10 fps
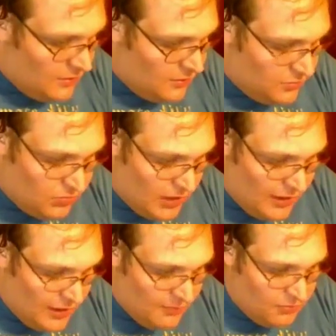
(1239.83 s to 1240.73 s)

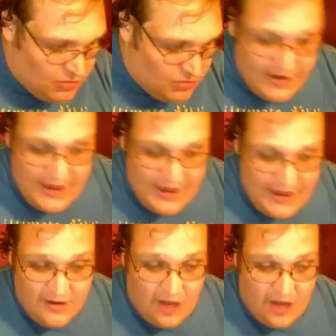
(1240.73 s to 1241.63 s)
tried his
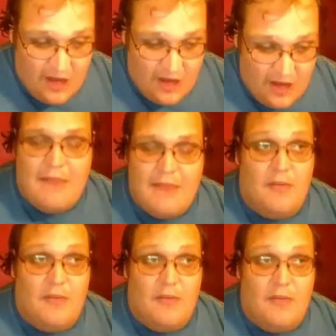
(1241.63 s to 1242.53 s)
goddamn, the
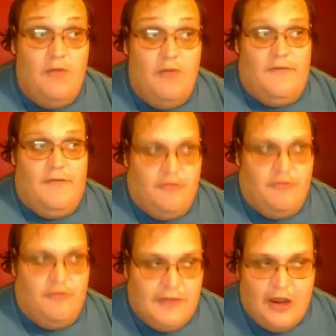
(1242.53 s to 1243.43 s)
both of them tried
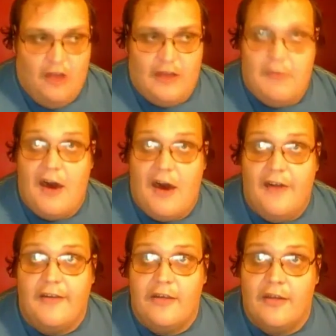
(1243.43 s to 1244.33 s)
their goddamn
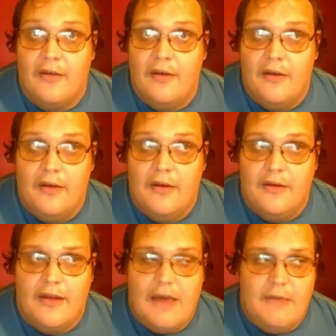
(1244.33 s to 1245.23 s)
hardest to
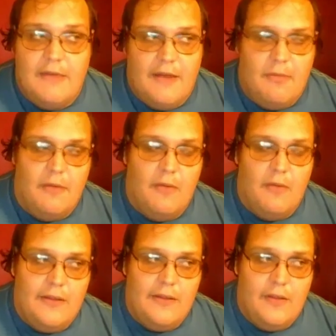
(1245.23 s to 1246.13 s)
get me there. But
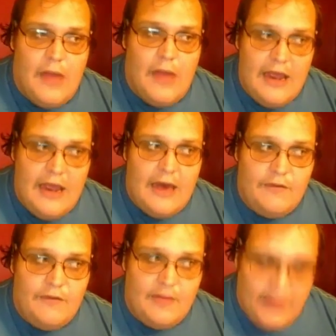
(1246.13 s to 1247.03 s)
when they have
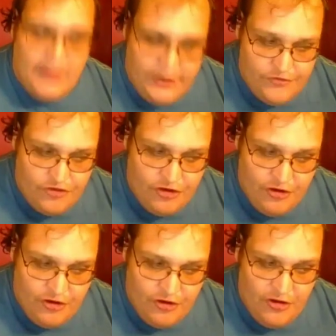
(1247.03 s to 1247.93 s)
to teach
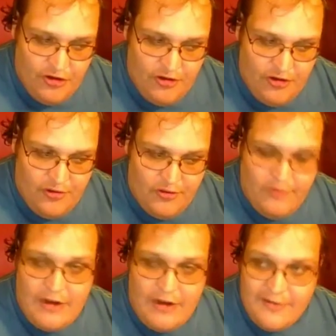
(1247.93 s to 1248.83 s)
the
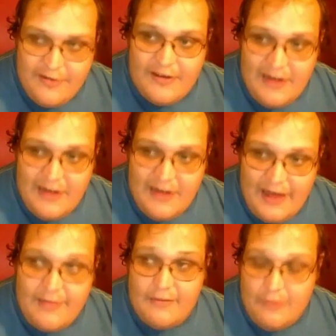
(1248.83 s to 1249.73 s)
rest of the class
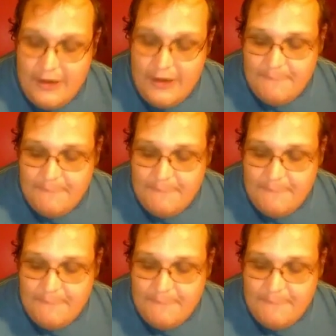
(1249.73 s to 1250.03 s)
as well,